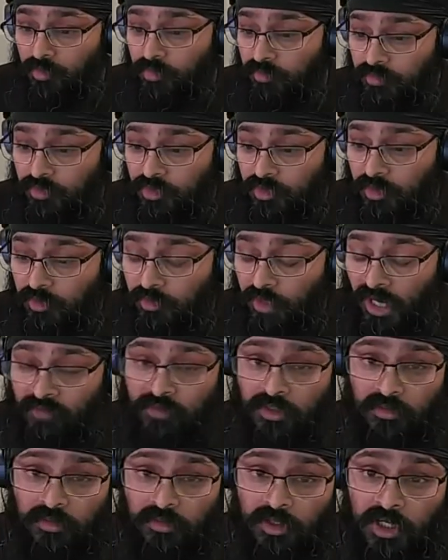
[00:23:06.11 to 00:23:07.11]
you have
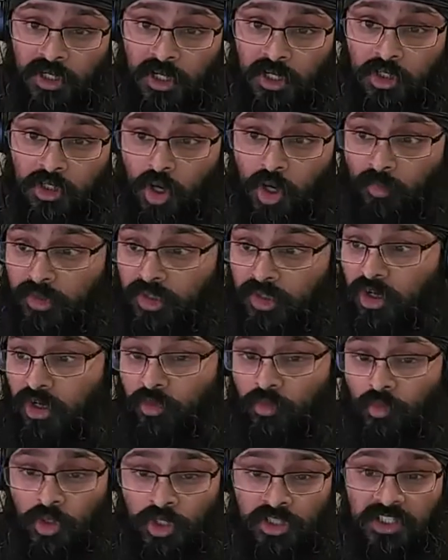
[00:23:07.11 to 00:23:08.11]
a common kind of
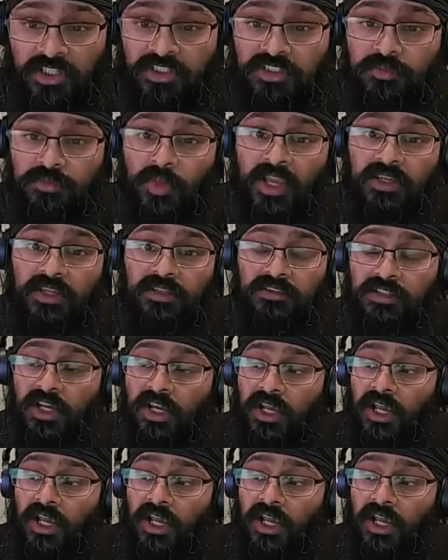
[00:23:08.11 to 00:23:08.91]
working space,